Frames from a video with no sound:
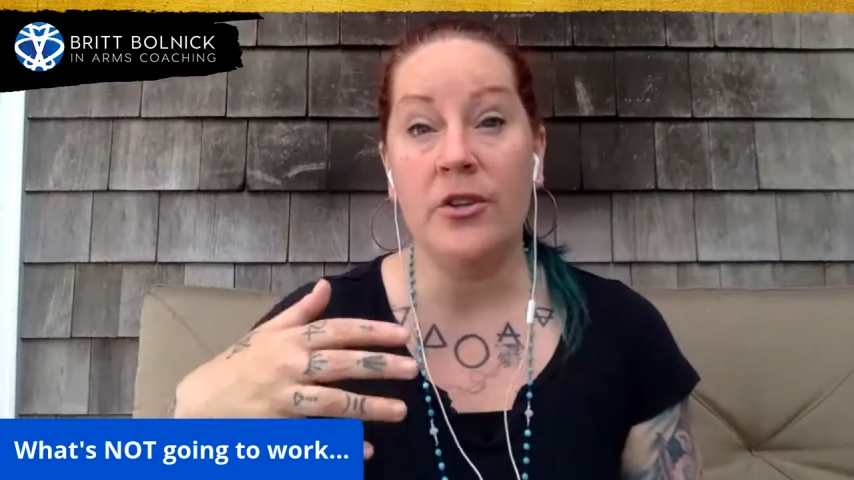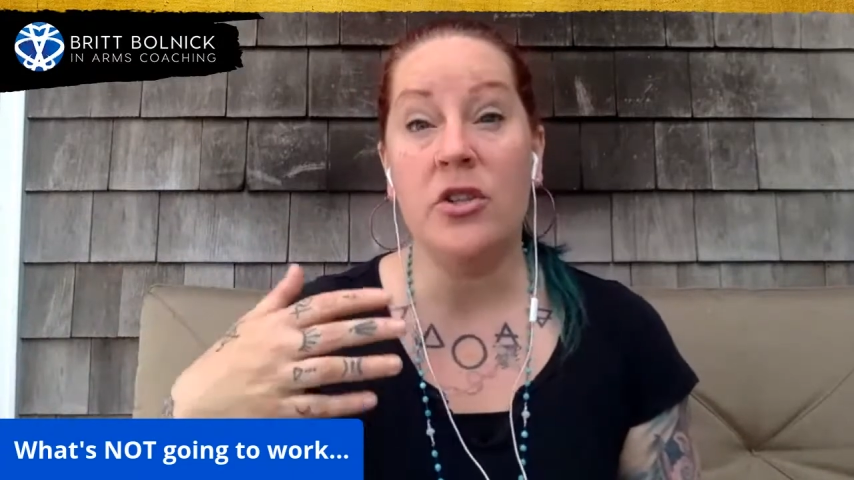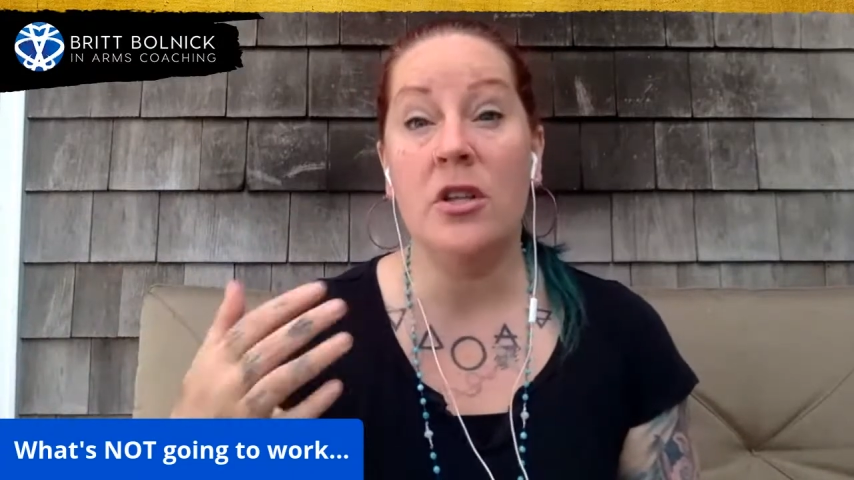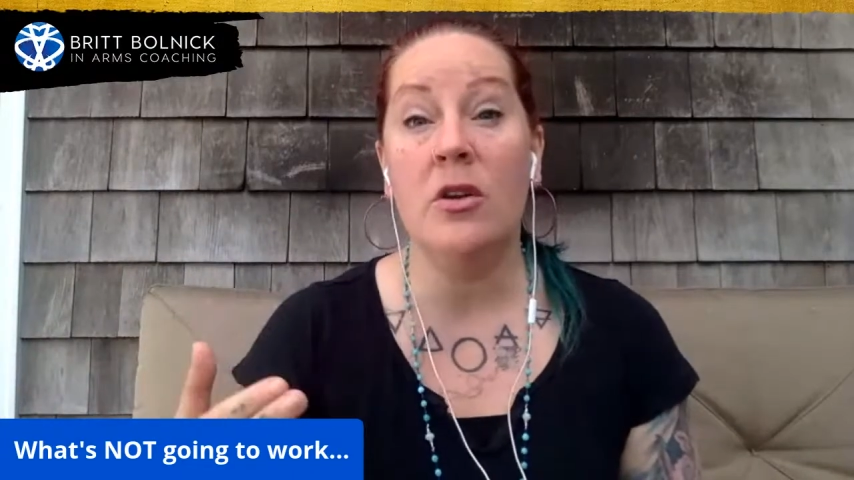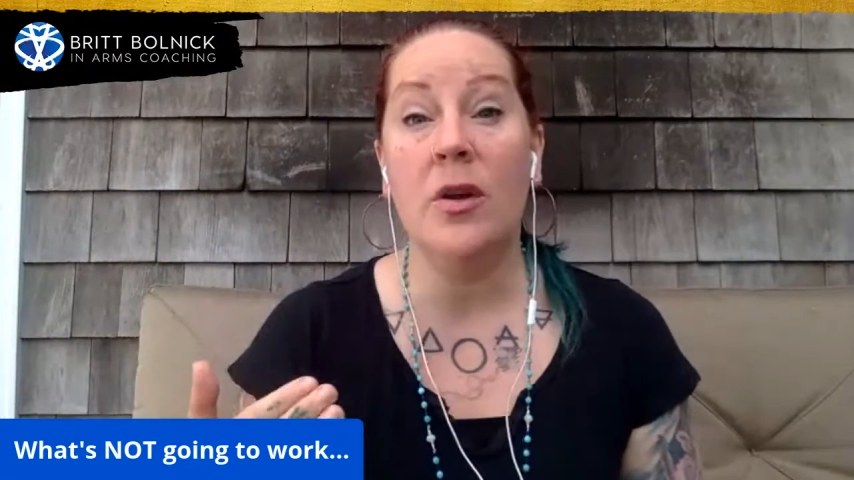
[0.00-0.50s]
so
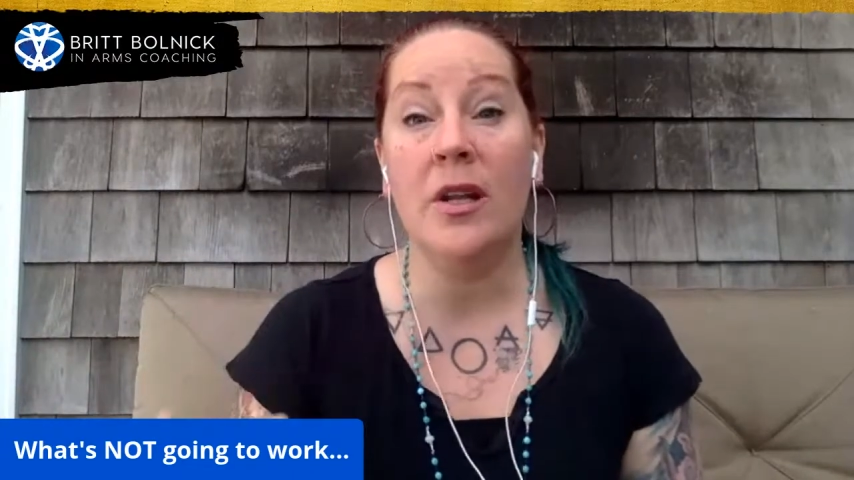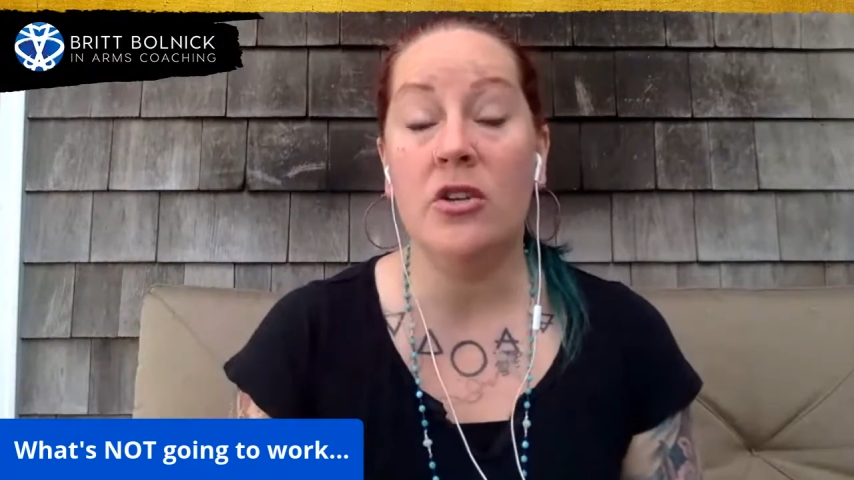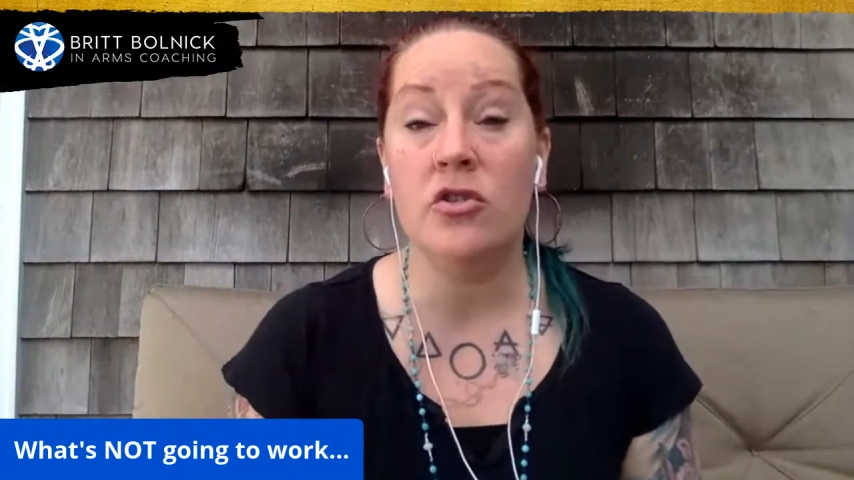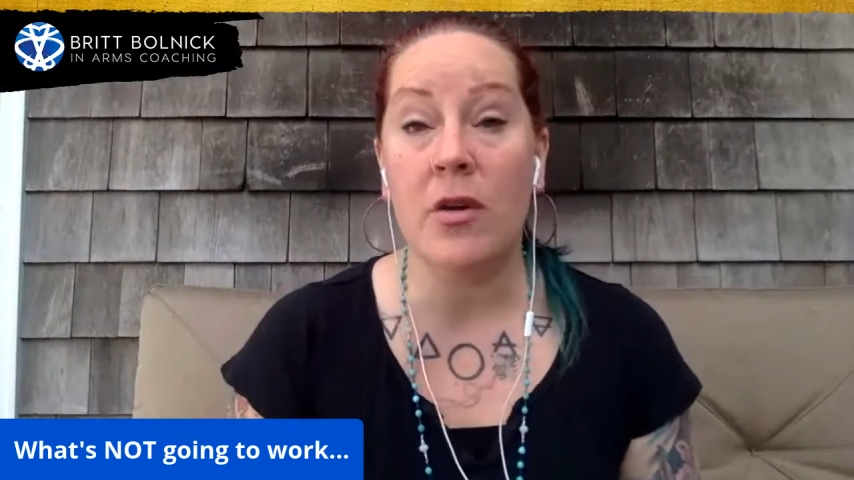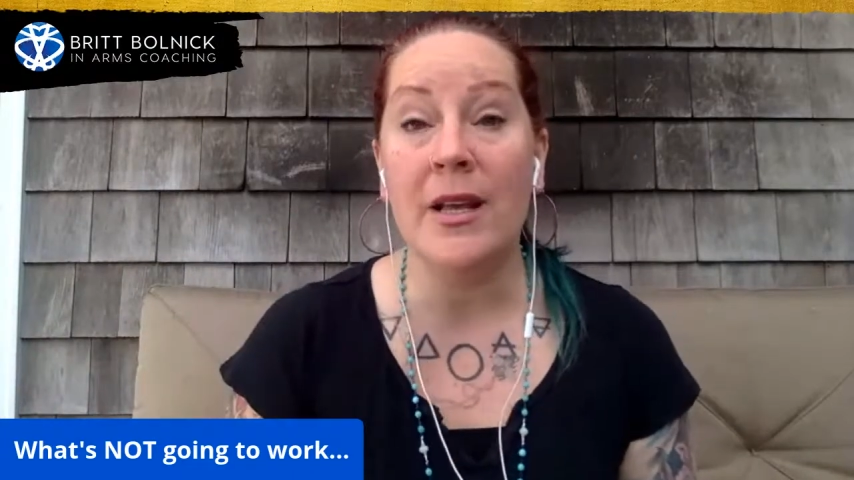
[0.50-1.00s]
that you can
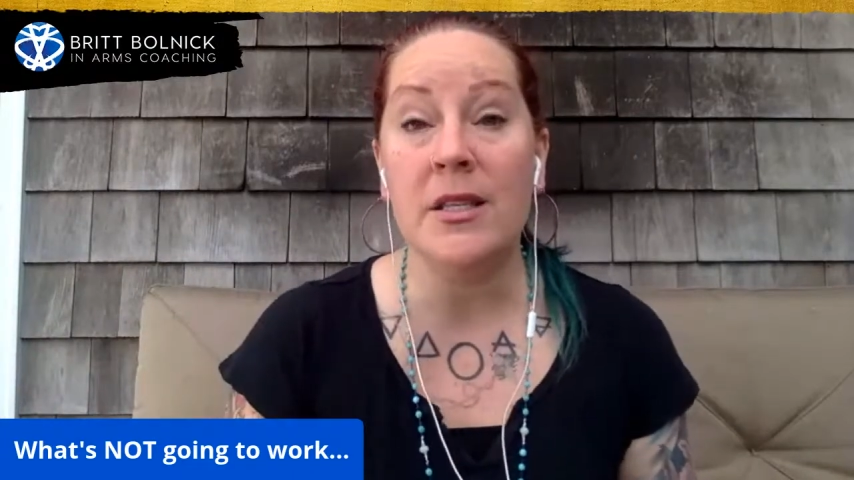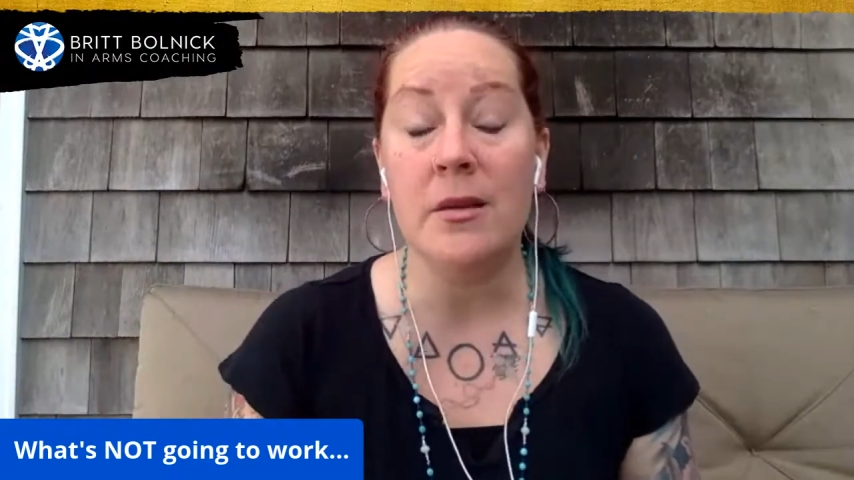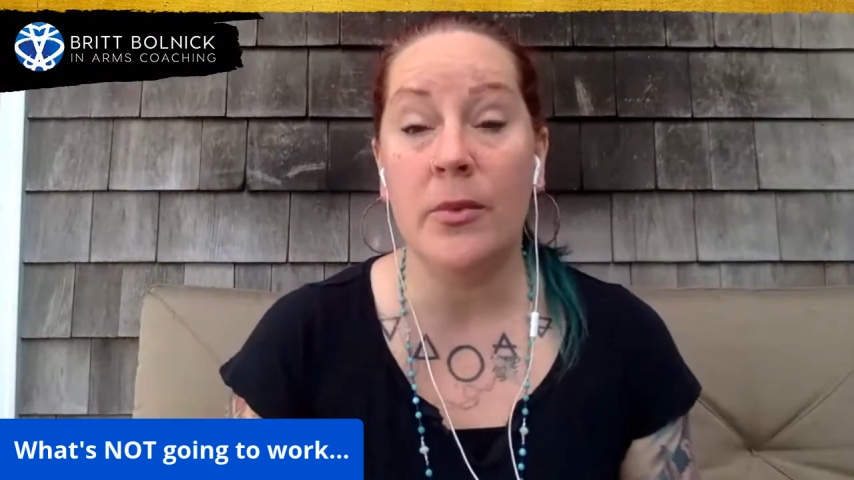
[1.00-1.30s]
address the